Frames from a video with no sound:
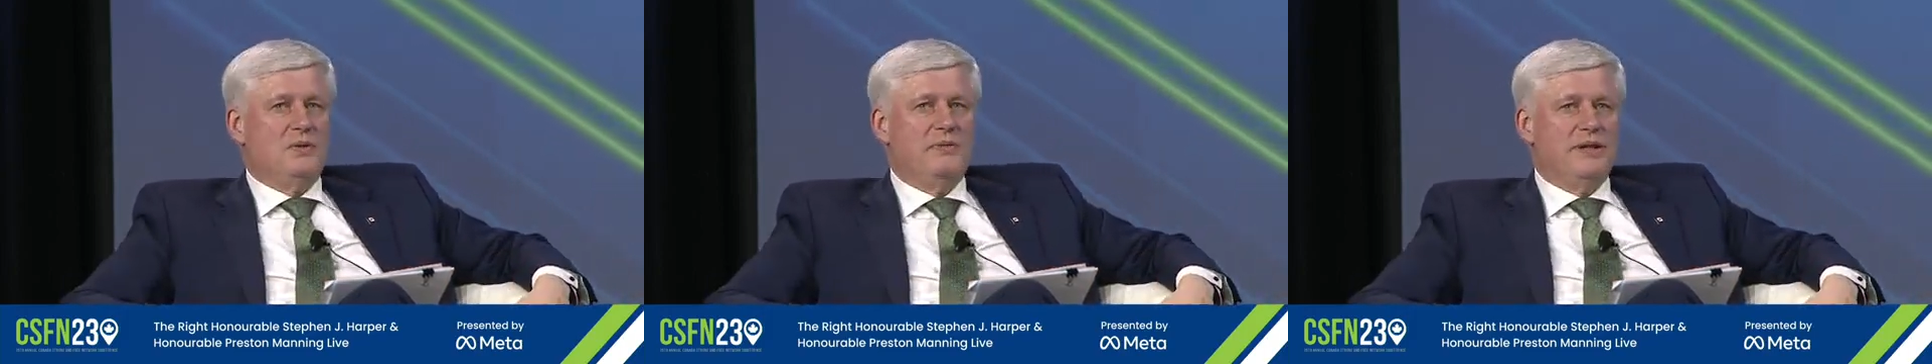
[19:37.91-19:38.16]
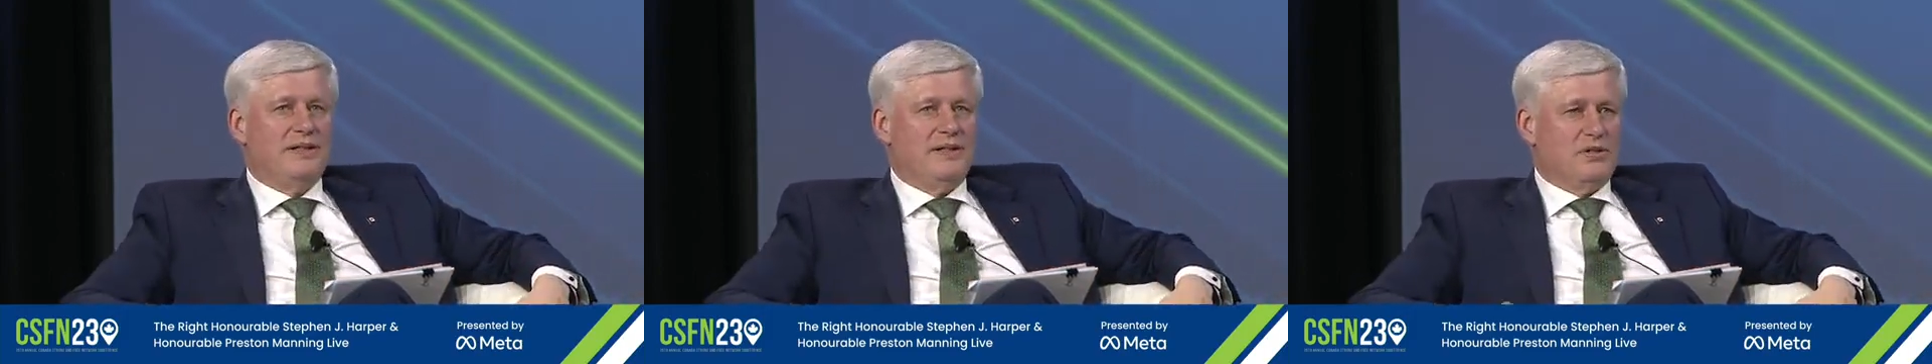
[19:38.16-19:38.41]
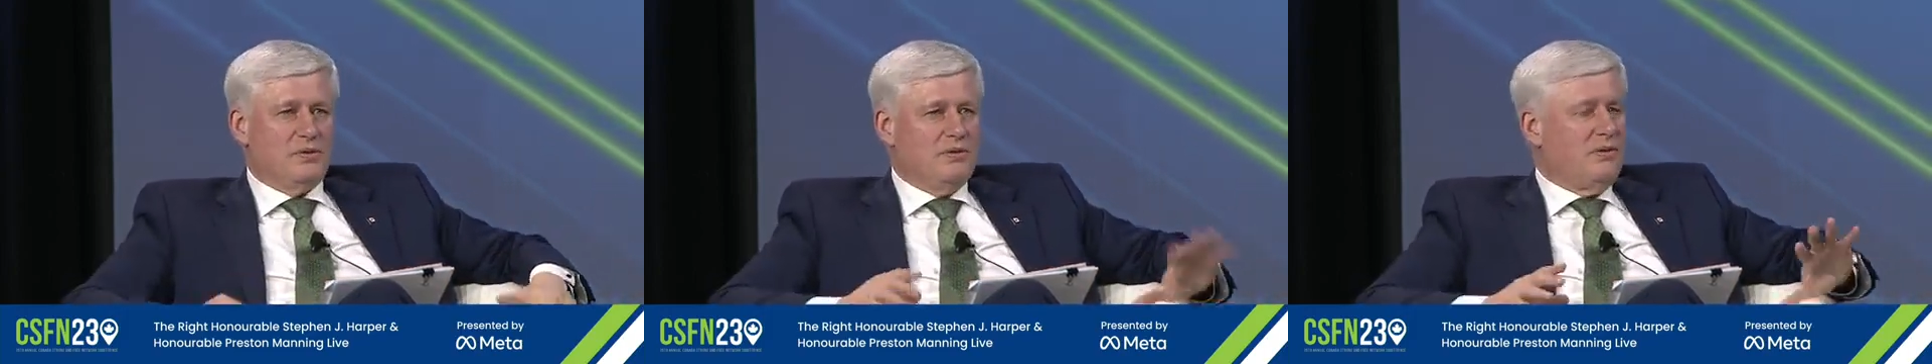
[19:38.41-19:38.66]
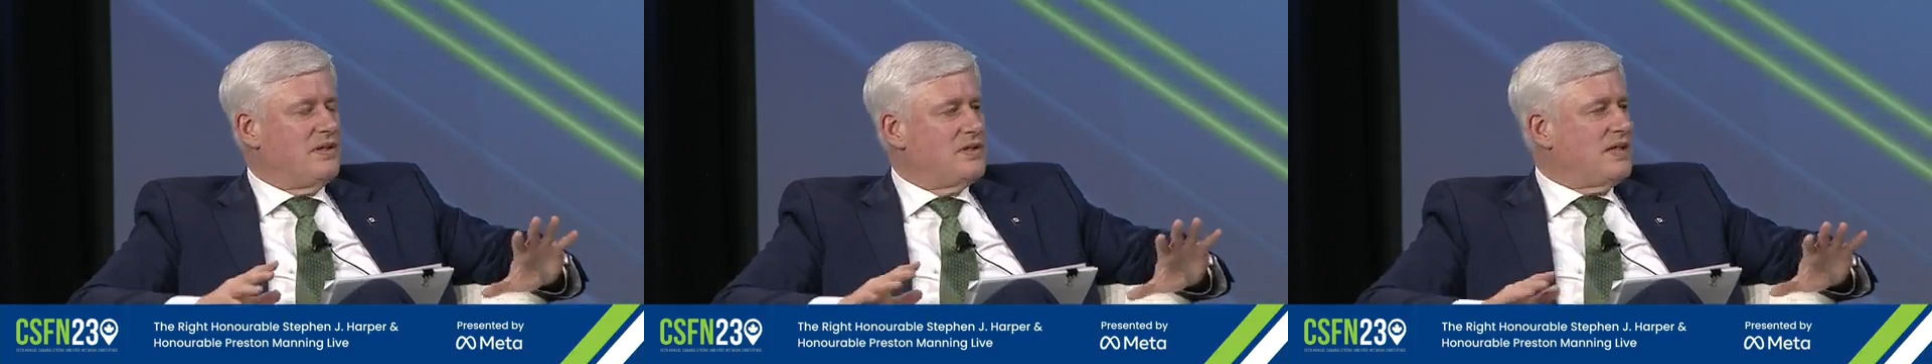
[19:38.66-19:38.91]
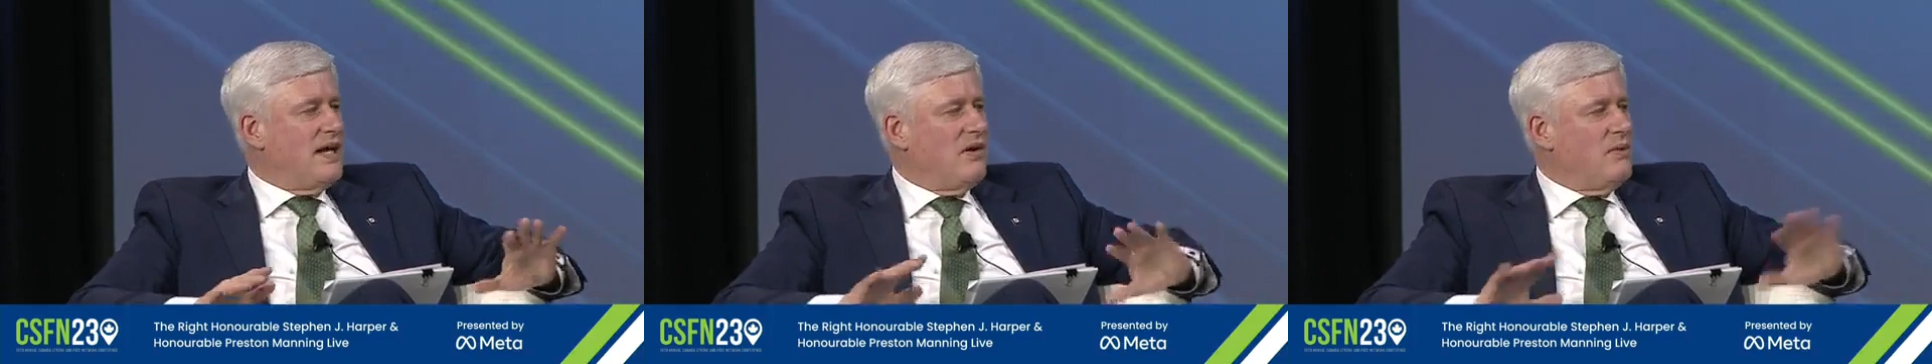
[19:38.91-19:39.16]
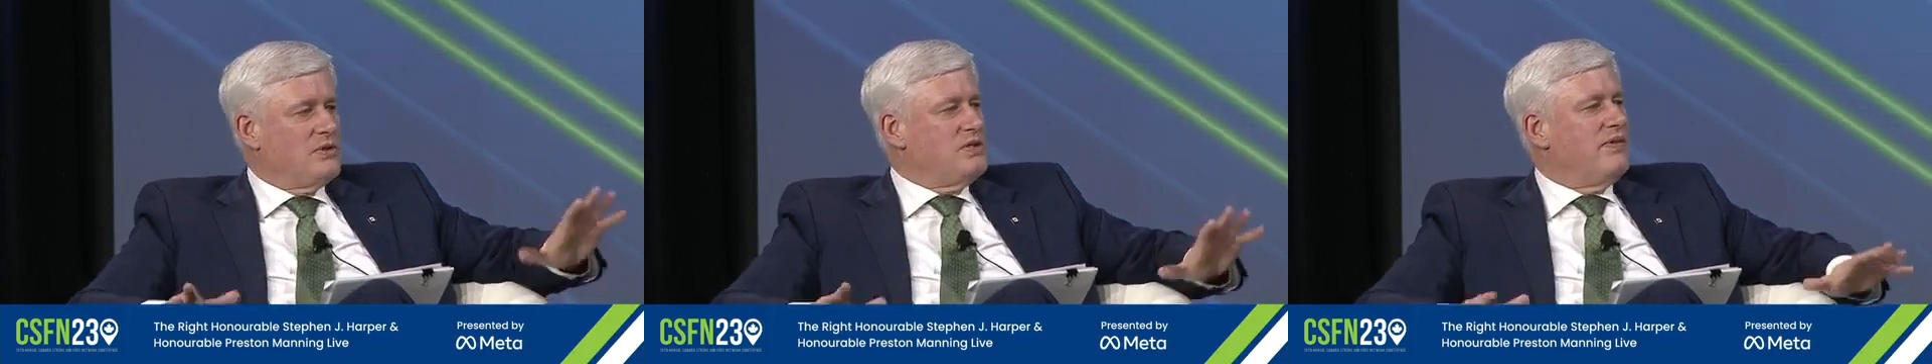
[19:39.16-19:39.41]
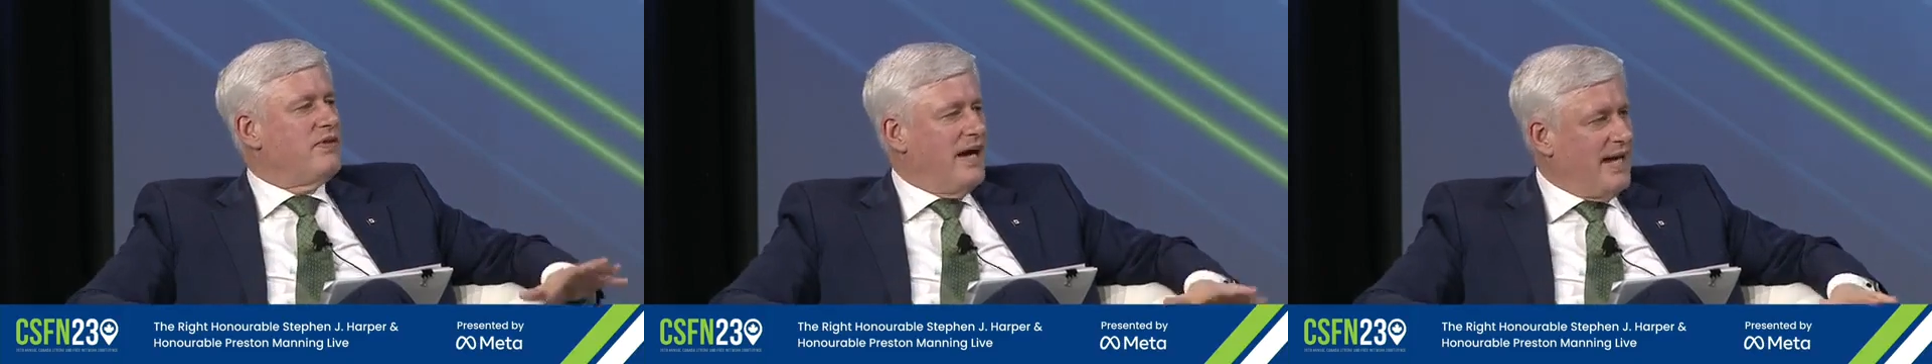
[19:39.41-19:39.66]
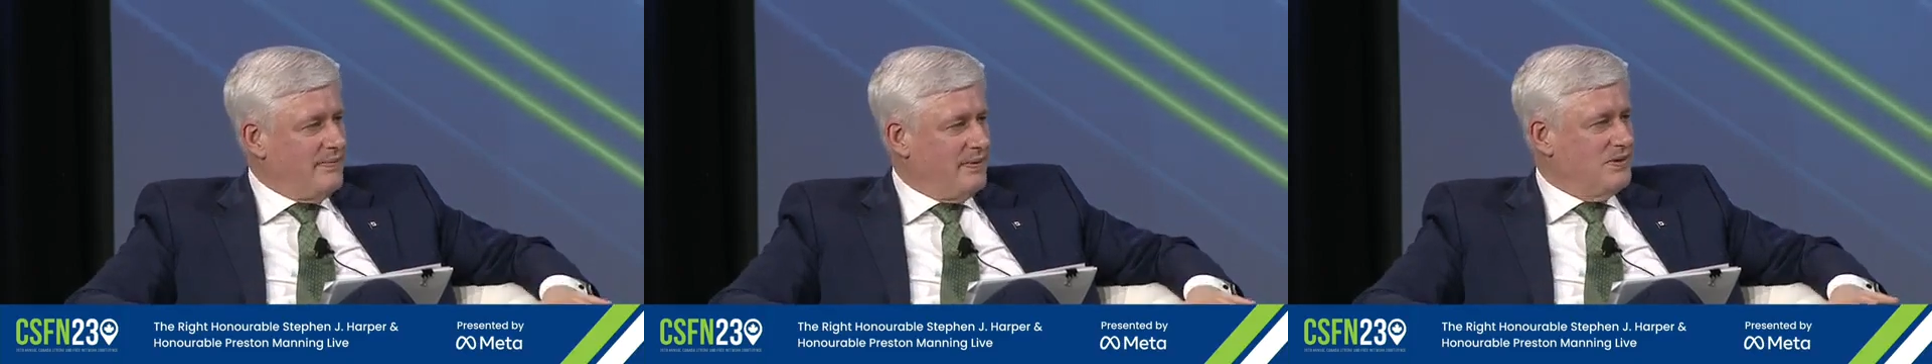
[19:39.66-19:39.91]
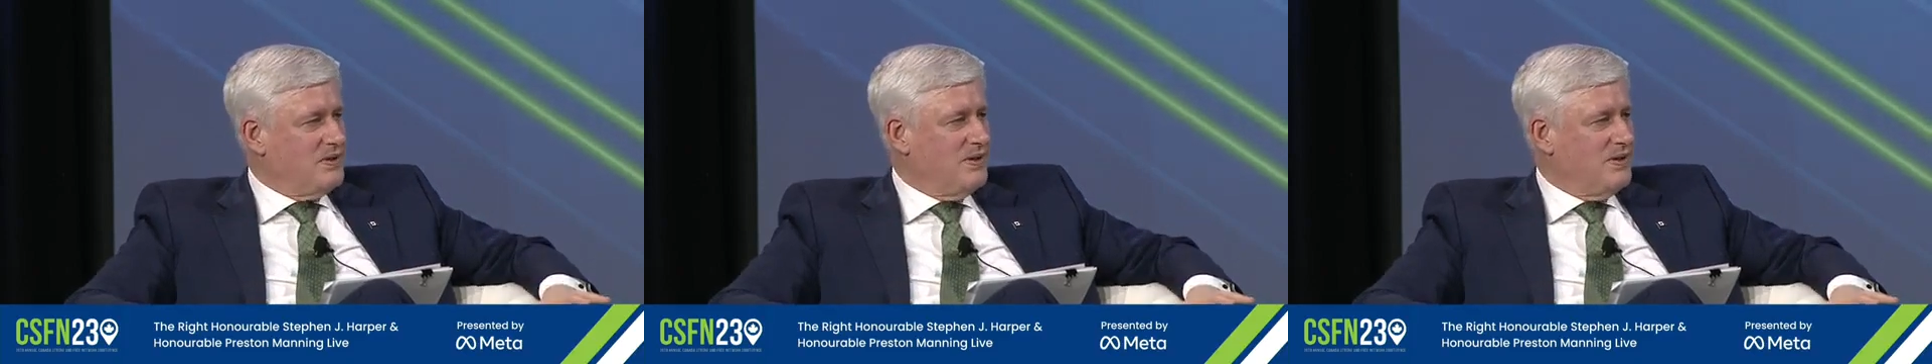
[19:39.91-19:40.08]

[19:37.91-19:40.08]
But the truth is that almost never happens.